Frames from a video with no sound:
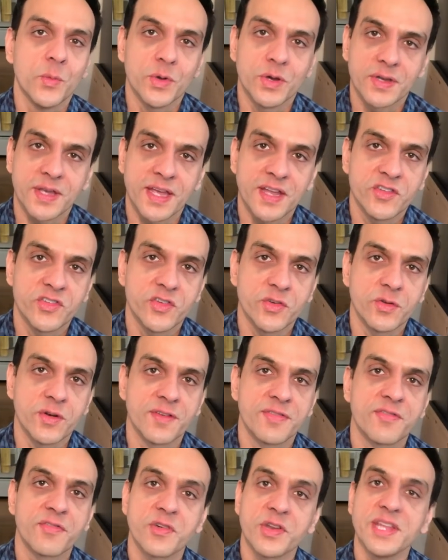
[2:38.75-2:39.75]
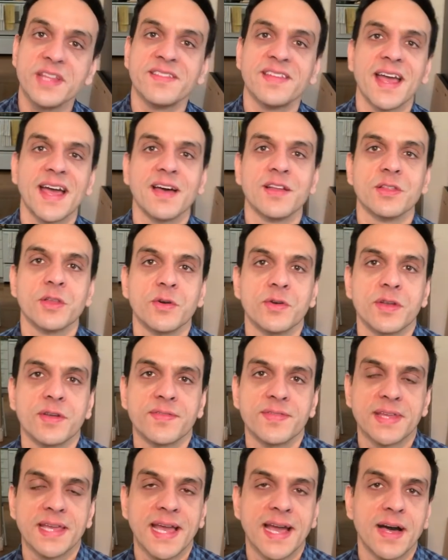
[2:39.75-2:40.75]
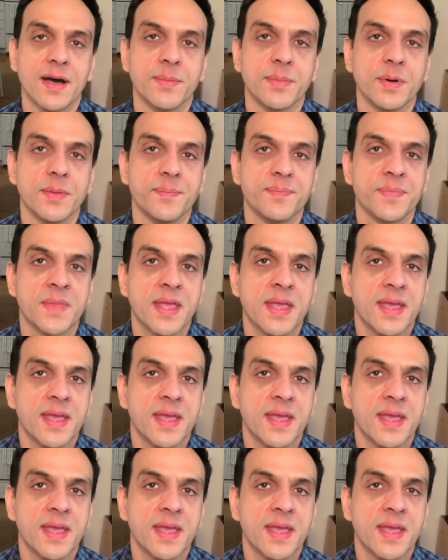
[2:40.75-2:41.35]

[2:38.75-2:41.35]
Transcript: will get you a free download of the album.